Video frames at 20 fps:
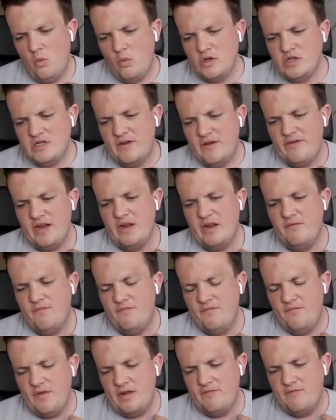have any
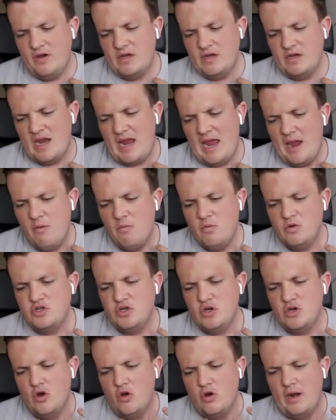advice, or how would
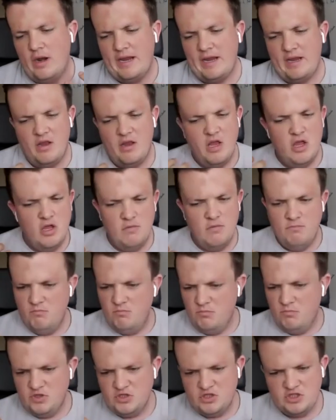you go, like,
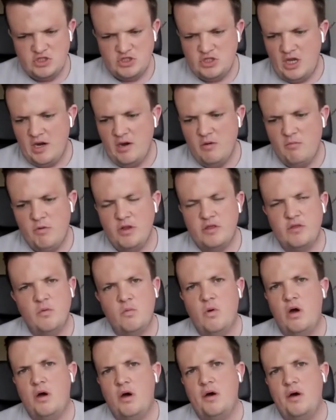start with the
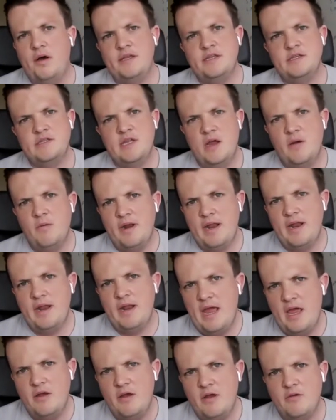why, start with
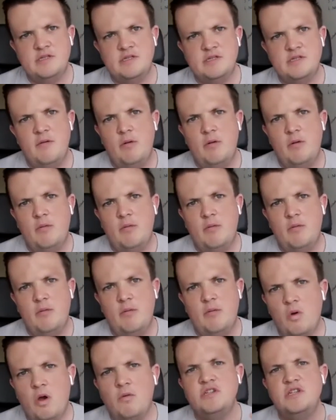how, start with the
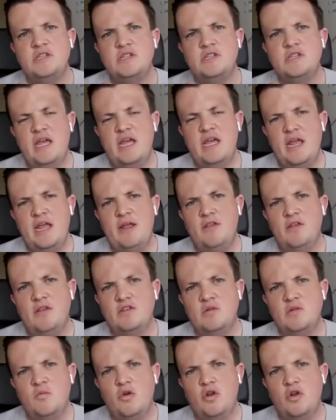website? What would you say to
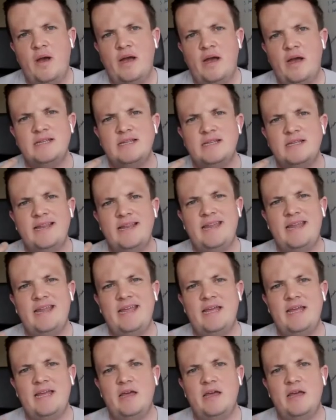someone who has an
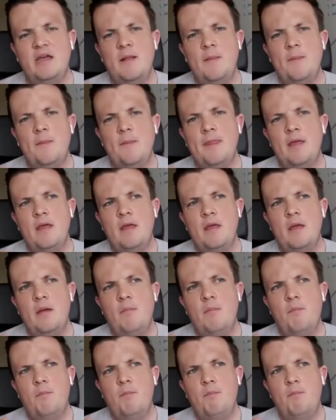idea
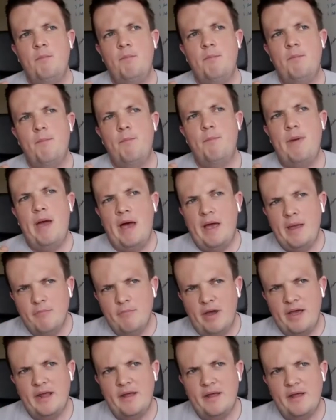Mel, it
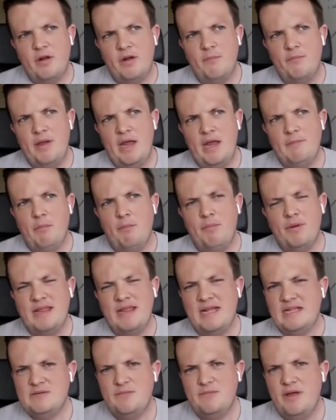might have it on paper, but
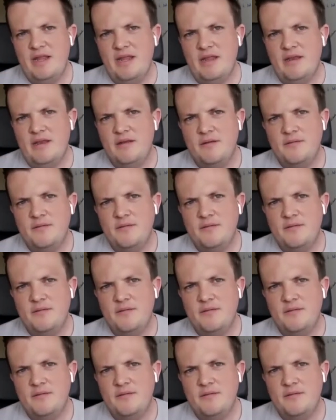that's about it.